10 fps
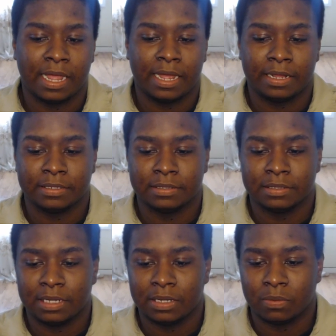
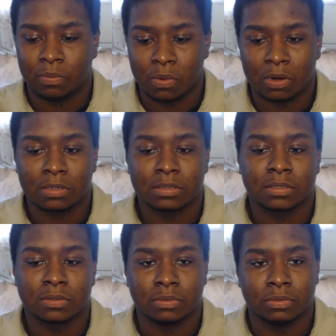and it
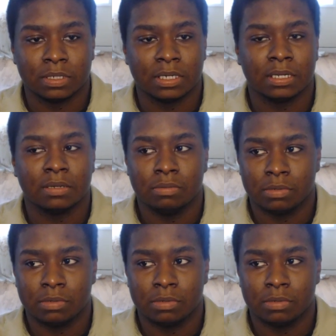works really,